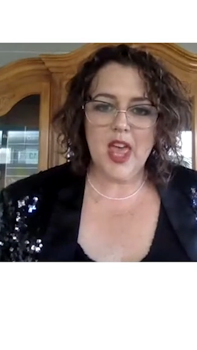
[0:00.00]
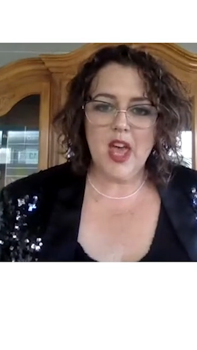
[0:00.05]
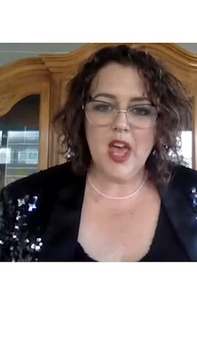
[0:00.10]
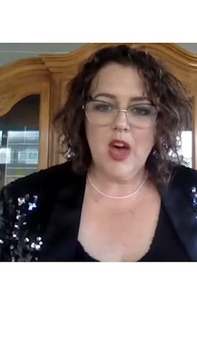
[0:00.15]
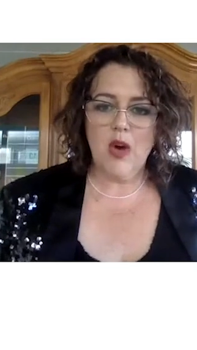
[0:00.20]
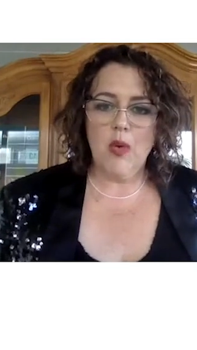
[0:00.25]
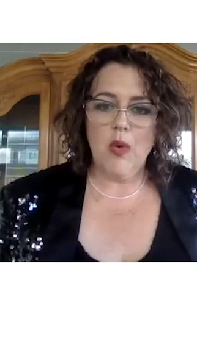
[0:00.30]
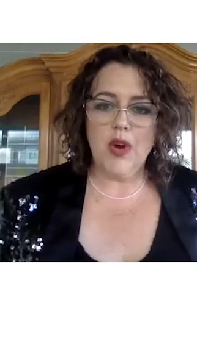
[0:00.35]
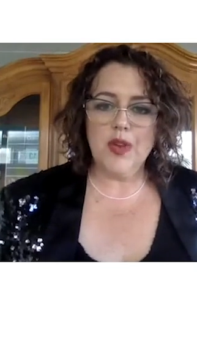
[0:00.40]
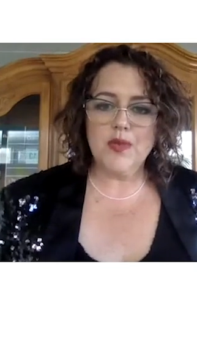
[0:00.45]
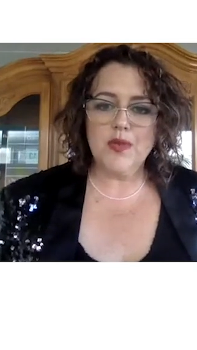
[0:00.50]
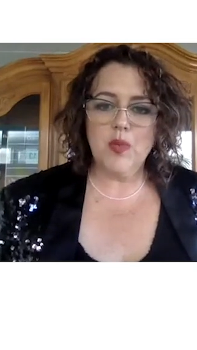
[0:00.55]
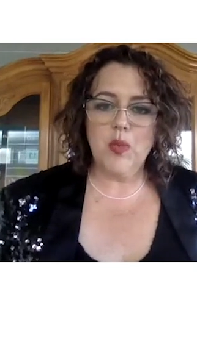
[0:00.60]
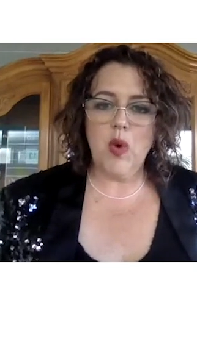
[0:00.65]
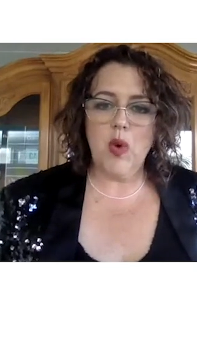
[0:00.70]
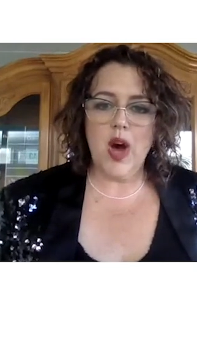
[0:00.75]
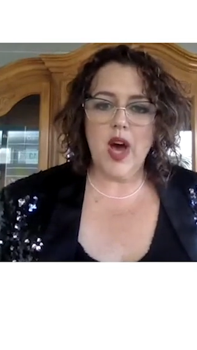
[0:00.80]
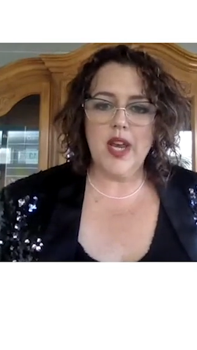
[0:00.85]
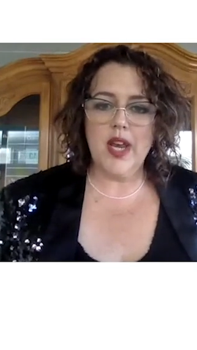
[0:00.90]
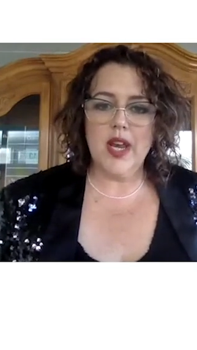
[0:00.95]
What is
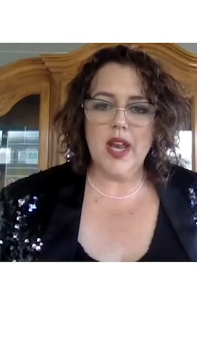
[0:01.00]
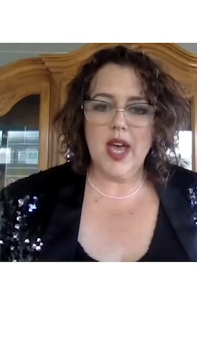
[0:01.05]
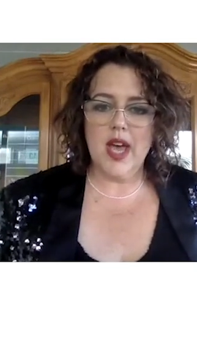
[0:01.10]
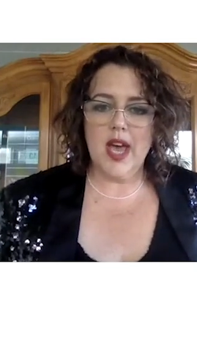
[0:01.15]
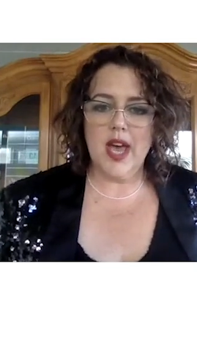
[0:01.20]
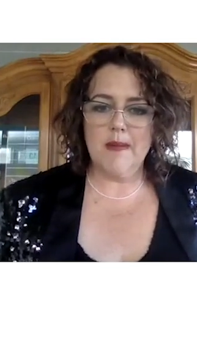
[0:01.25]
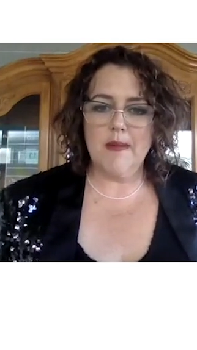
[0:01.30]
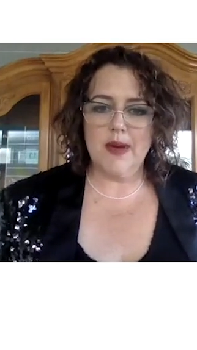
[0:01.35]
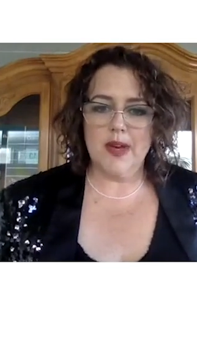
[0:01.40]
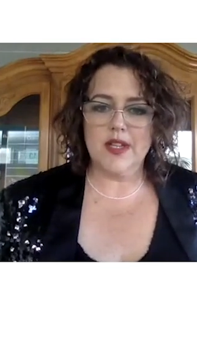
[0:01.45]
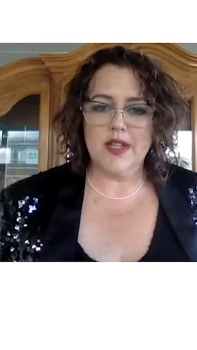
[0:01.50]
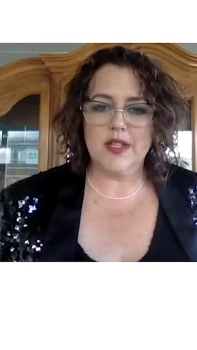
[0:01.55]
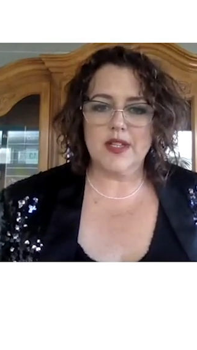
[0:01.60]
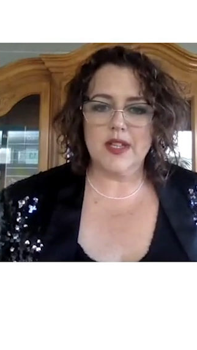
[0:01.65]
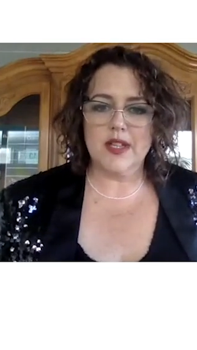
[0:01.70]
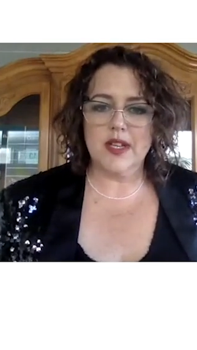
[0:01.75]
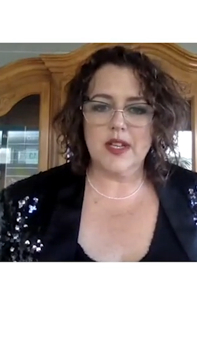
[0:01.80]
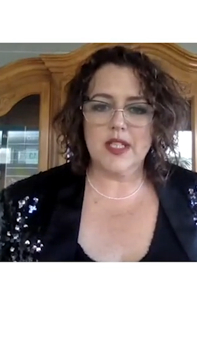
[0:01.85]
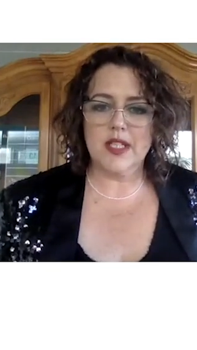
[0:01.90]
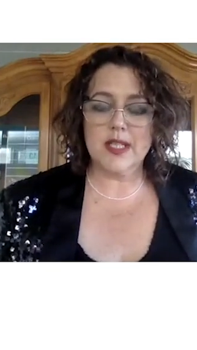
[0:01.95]
one habit,
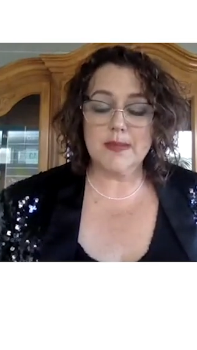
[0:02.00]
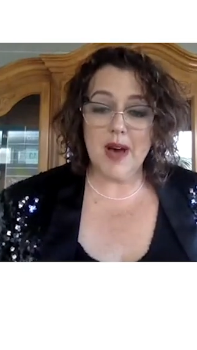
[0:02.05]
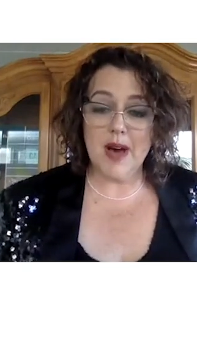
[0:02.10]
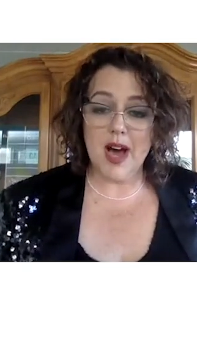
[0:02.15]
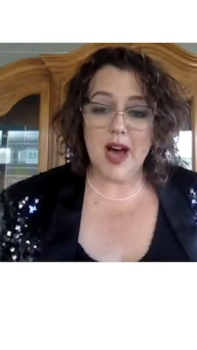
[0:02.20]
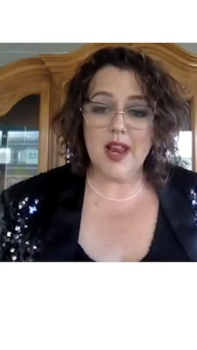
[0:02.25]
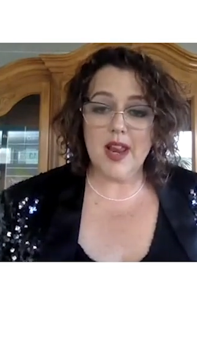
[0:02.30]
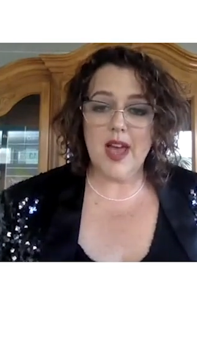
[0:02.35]
smart